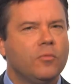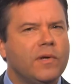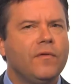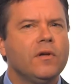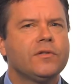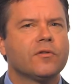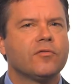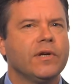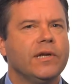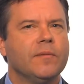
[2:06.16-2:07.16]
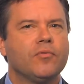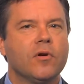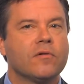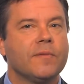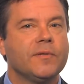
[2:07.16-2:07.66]
We've also created a
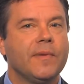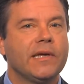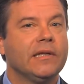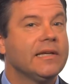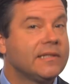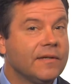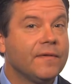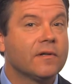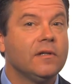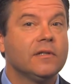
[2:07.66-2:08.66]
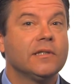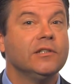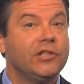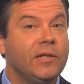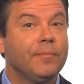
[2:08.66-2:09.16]
program to make it less difficult
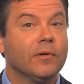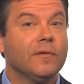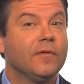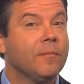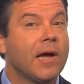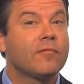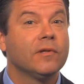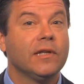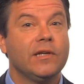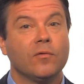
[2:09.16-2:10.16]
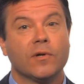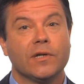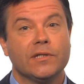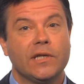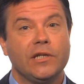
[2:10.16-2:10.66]
and cheaper for microlending
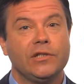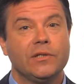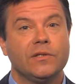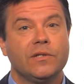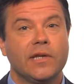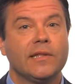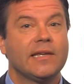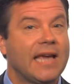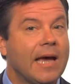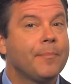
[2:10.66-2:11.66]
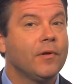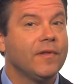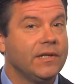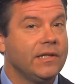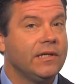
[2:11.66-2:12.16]
organizations to get the capital
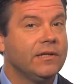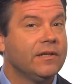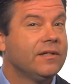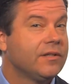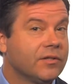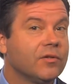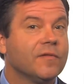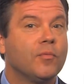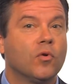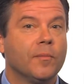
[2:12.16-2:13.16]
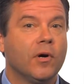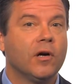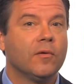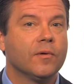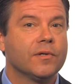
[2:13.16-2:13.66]
they need to serve poor
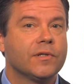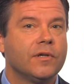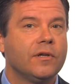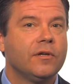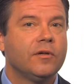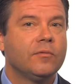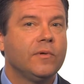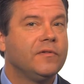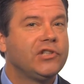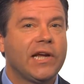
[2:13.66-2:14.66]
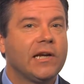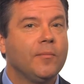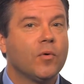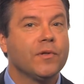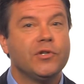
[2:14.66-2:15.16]
borrowers. We've
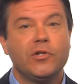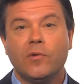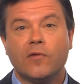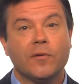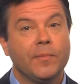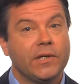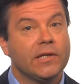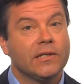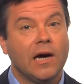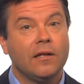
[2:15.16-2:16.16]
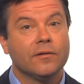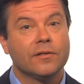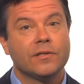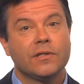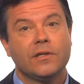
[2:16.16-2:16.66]
channeled more than $200 million
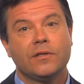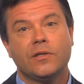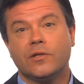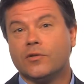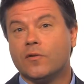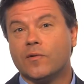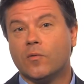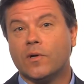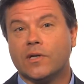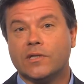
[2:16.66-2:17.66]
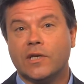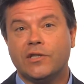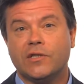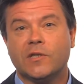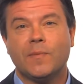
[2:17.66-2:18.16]
to deserving
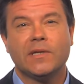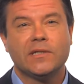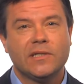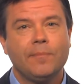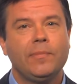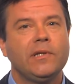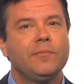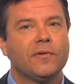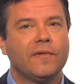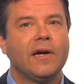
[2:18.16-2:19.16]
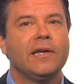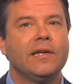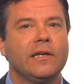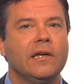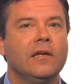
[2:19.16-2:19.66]
organizations by simply
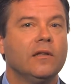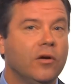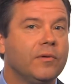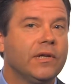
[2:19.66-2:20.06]
providing loan